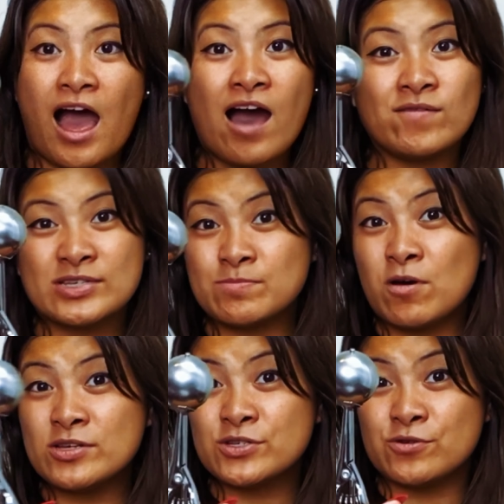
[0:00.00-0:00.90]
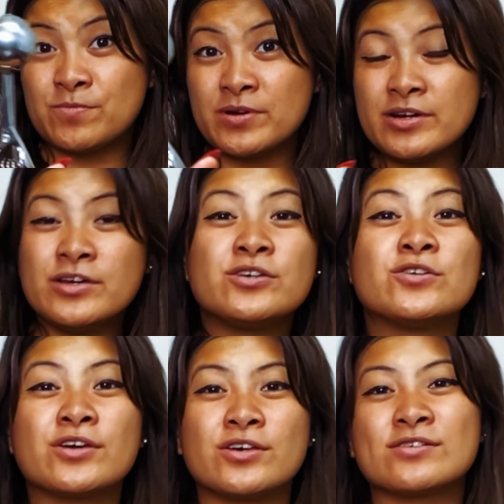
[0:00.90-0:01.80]
I have a small scooper. You
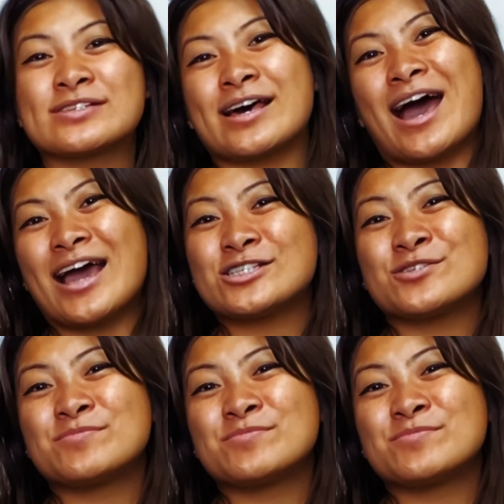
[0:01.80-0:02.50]
can use an ice cream